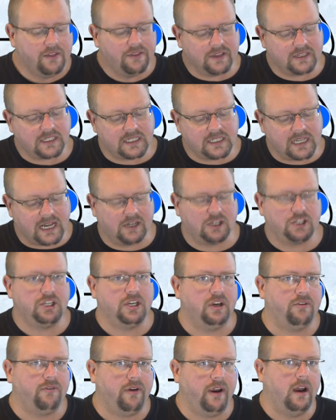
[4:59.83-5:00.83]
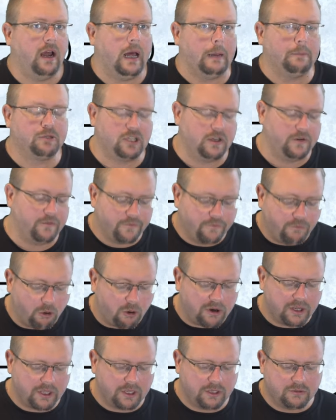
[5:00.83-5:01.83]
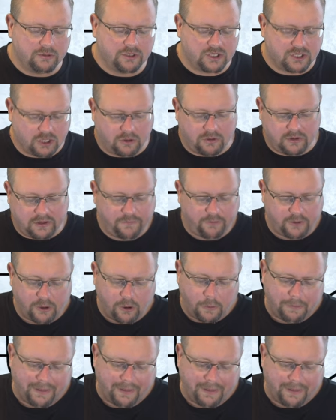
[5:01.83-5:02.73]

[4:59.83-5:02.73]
This is actually a great option for you, so if we go